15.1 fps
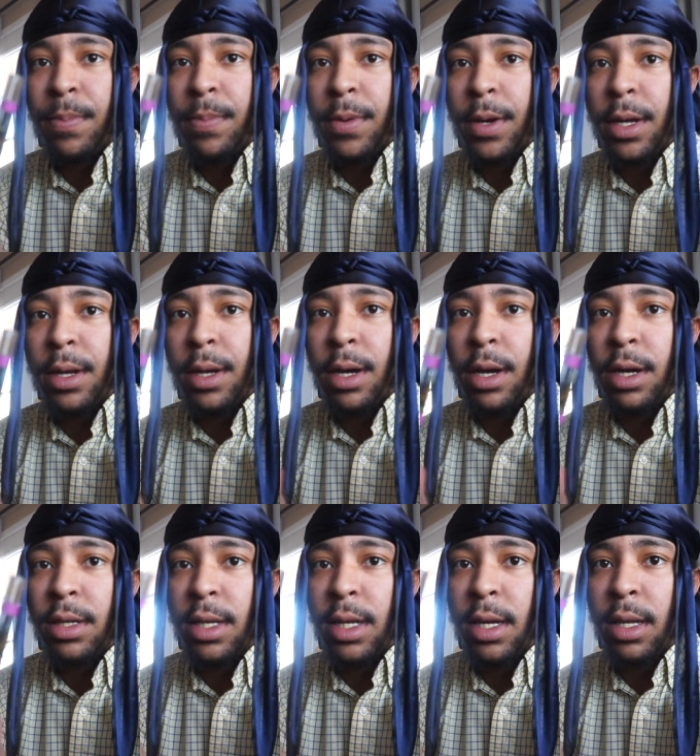pretty good
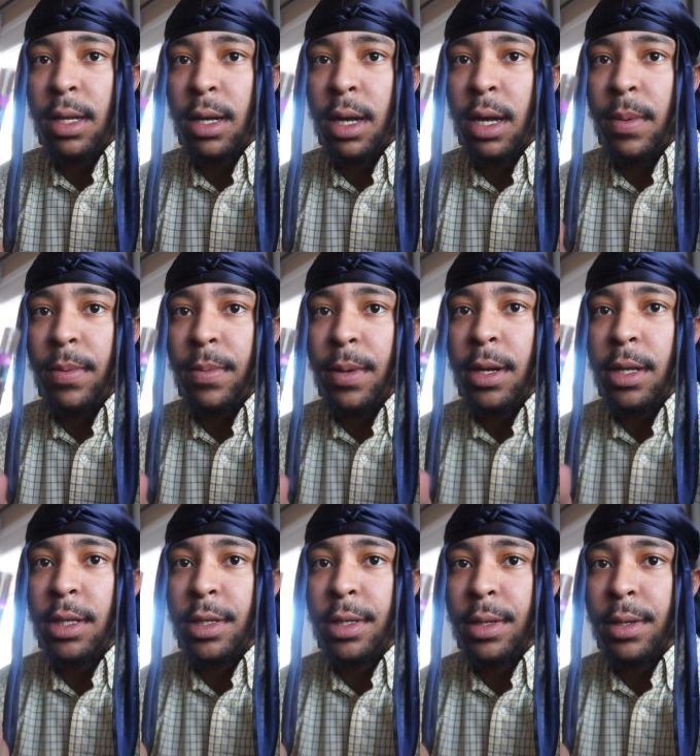card to hit in a couple minutes.